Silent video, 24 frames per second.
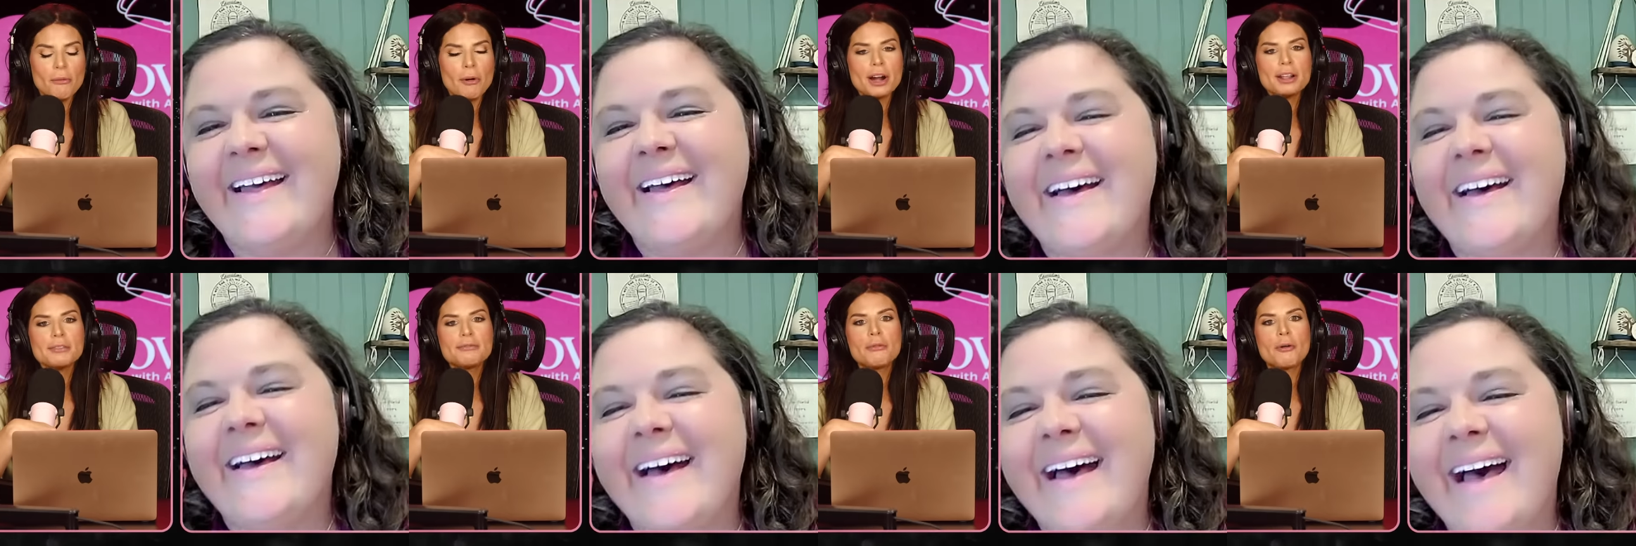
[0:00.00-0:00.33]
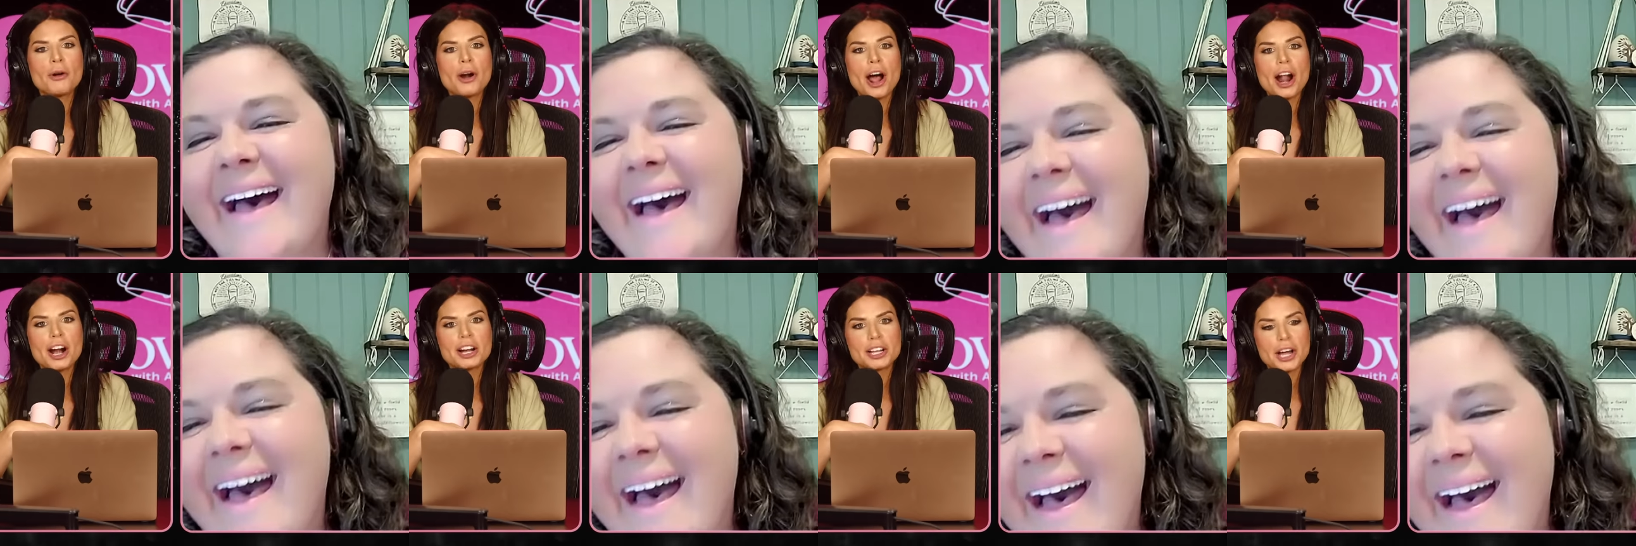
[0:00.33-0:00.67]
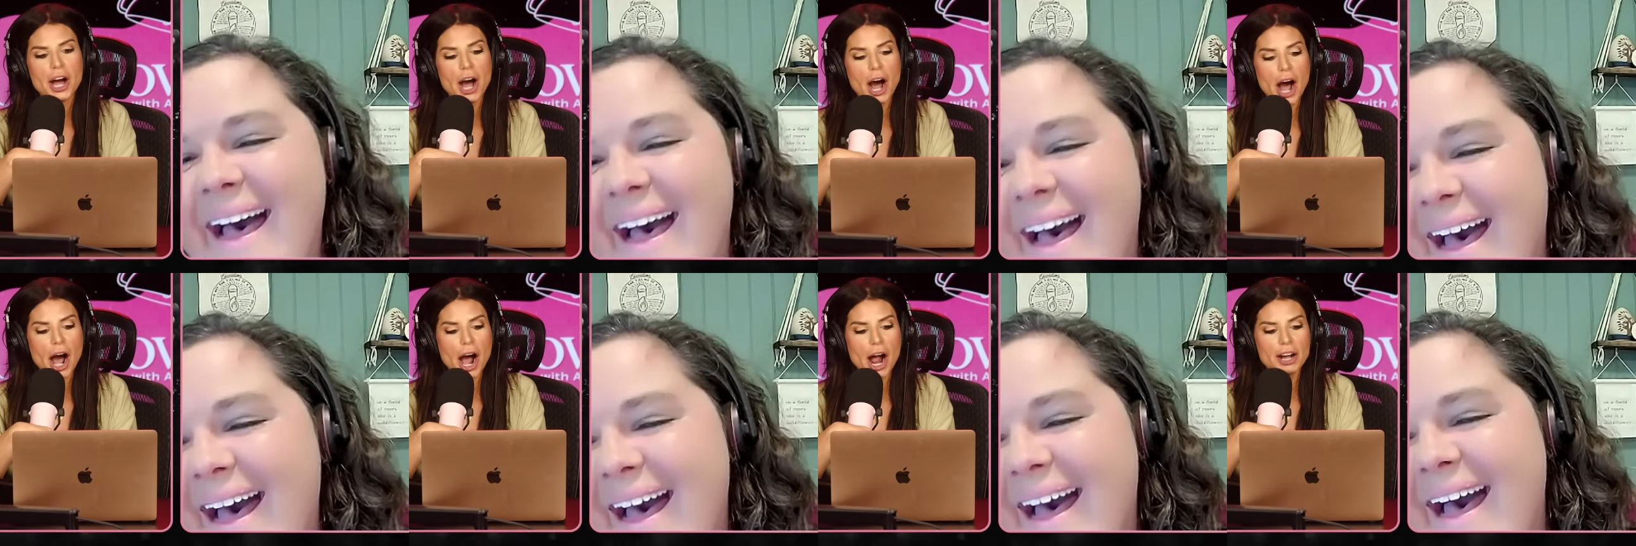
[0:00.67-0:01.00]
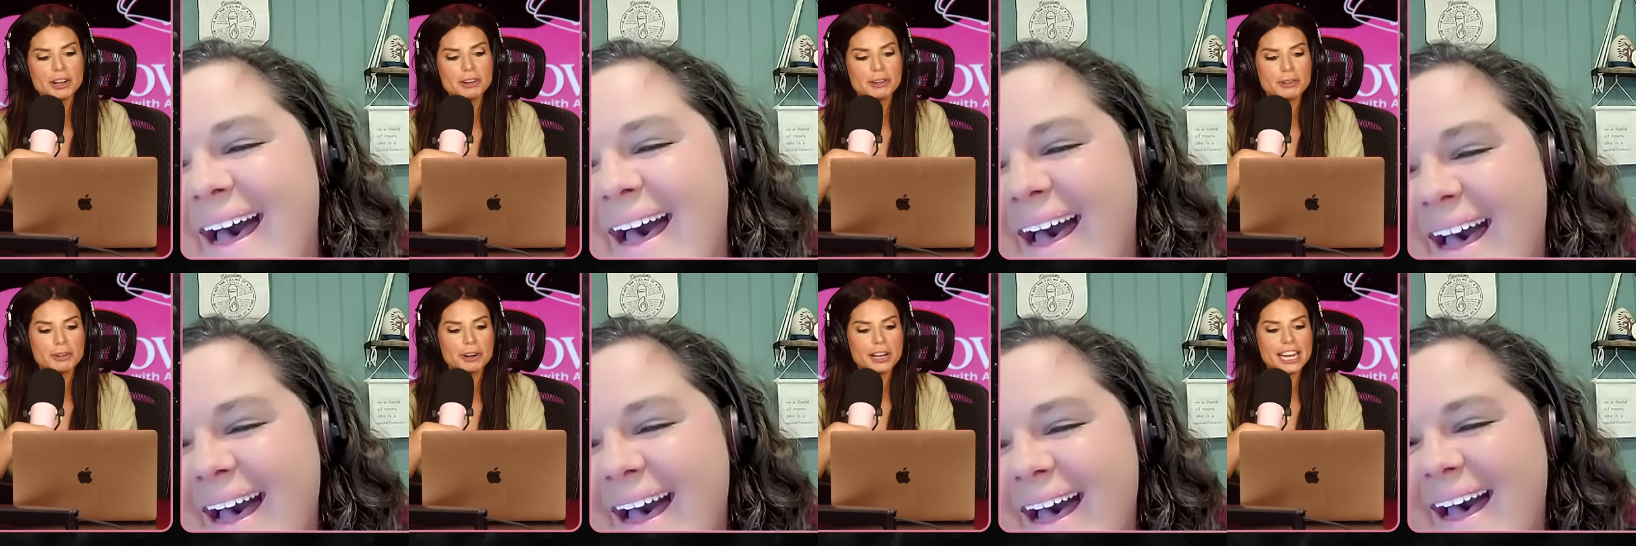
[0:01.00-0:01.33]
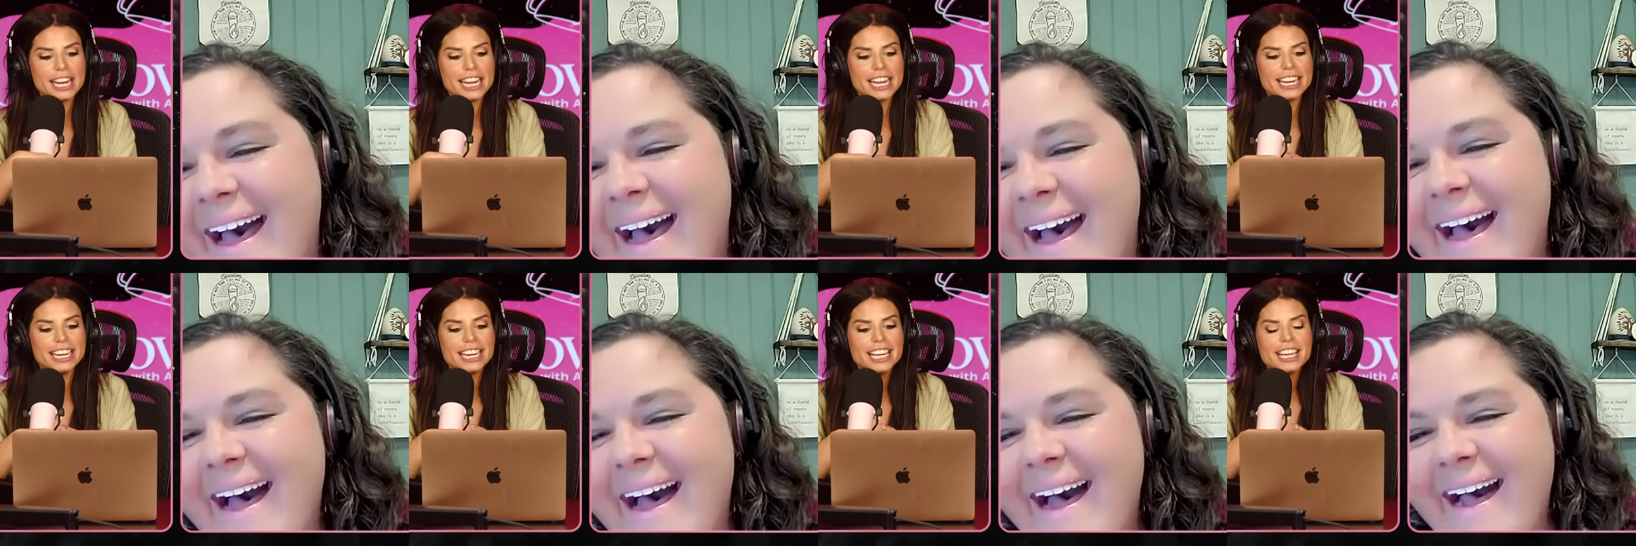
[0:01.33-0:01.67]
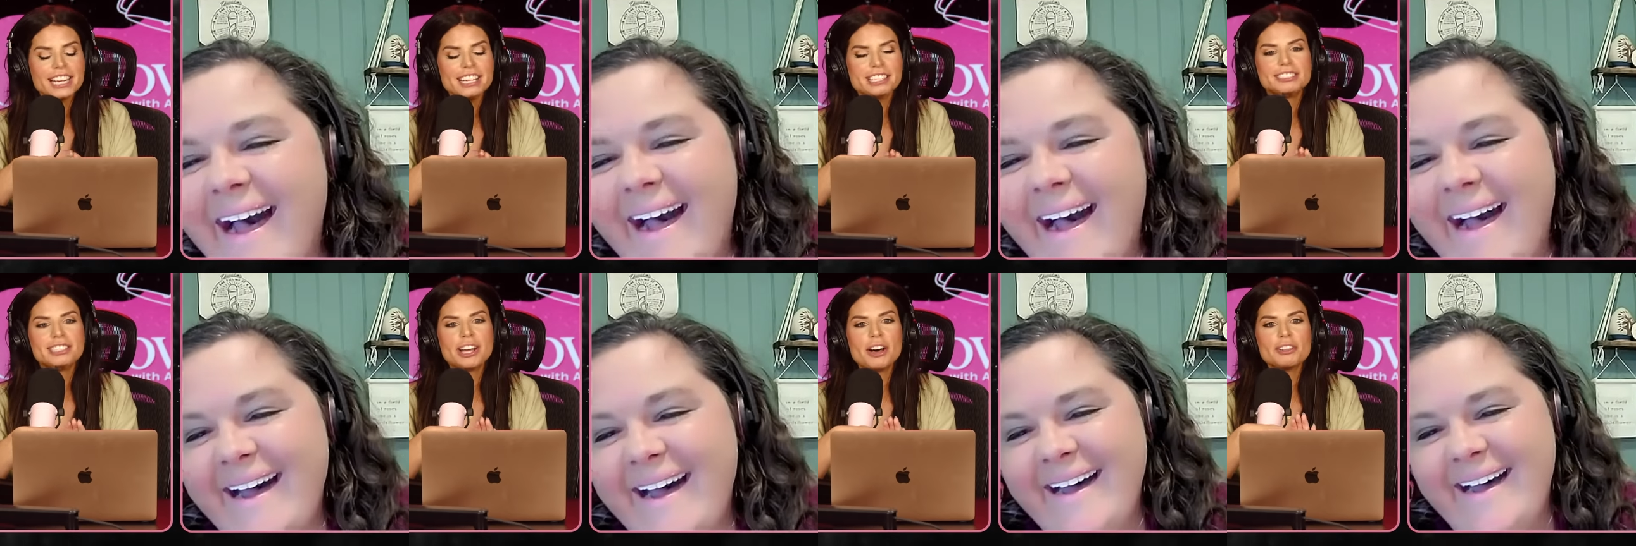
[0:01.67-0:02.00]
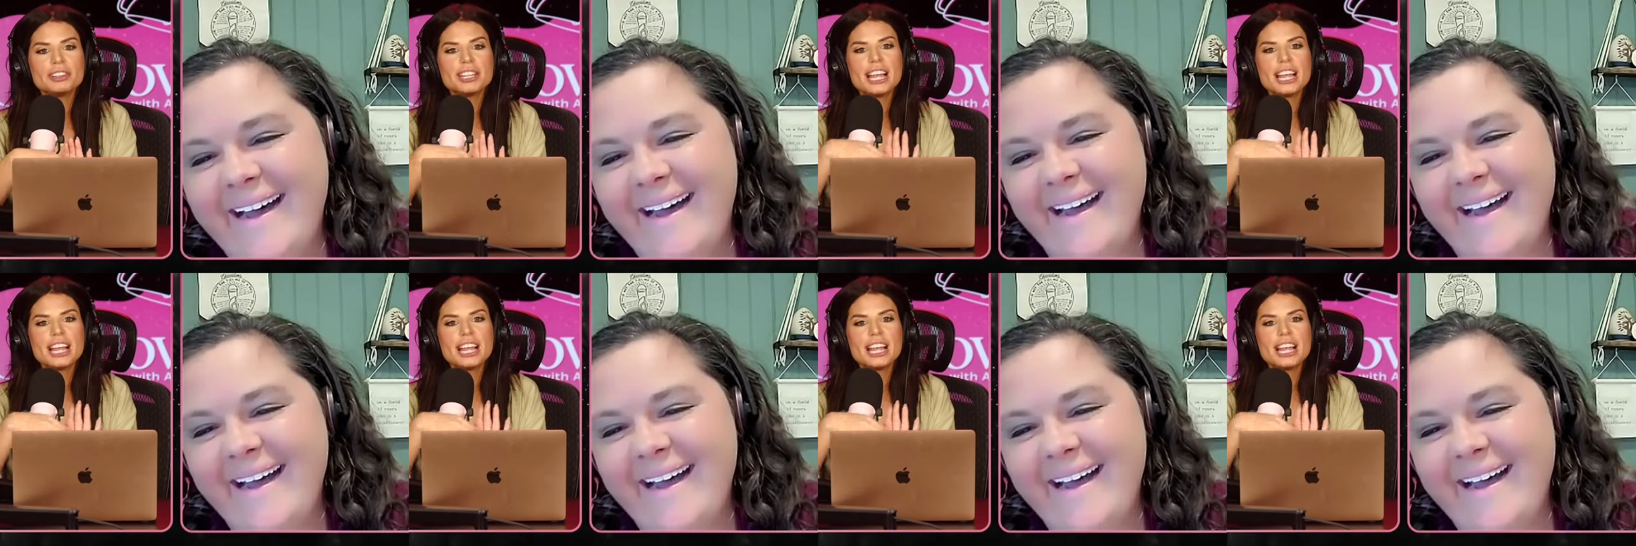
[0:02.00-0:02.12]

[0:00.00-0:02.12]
Speaker 1: what if we're on concrete so